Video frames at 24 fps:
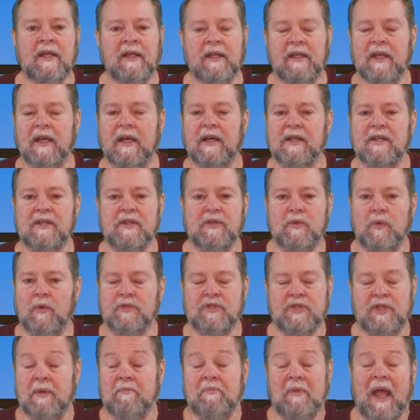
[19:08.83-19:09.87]
You know,
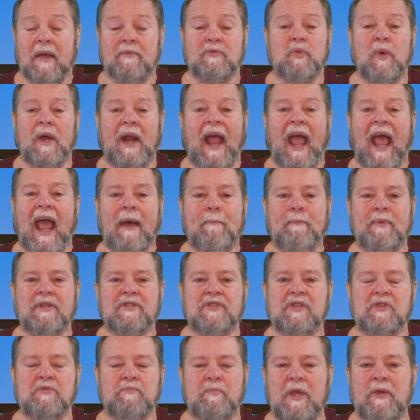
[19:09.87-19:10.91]
sometimes what
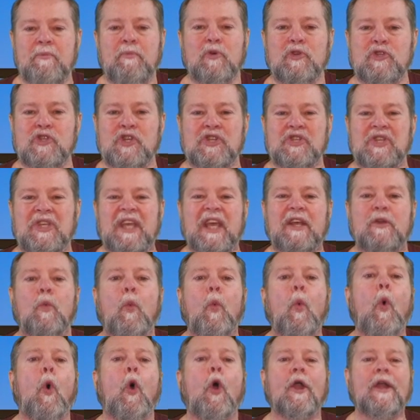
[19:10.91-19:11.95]
happens is people just get
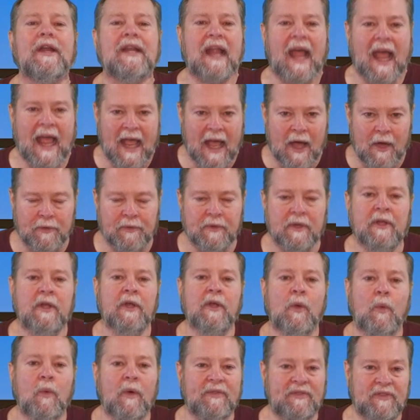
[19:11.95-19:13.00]
worn down
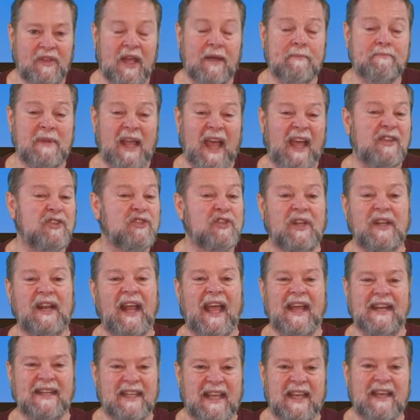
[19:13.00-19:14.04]
with temptation
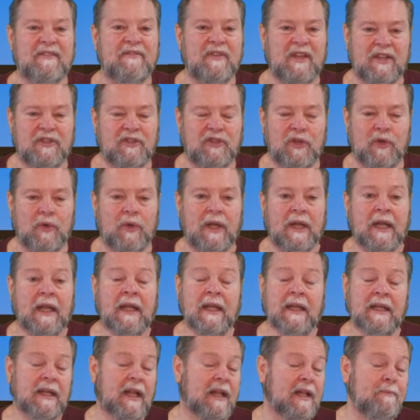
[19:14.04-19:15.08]
and give in to it.
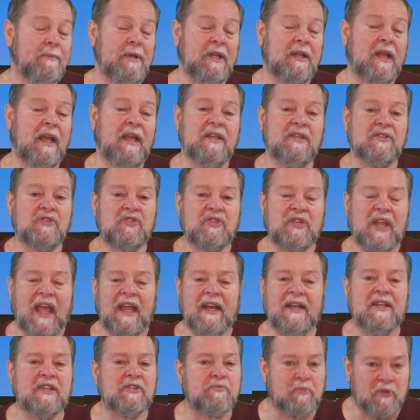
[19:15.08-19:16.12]
Now, let me tell you,
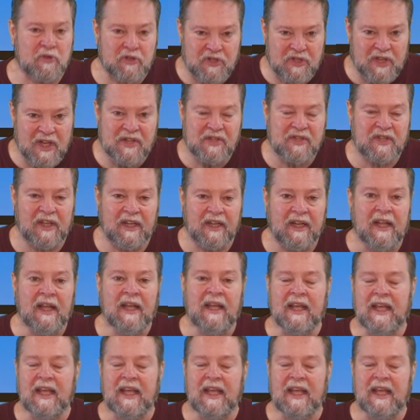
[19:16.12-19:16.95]
Satan is persistent.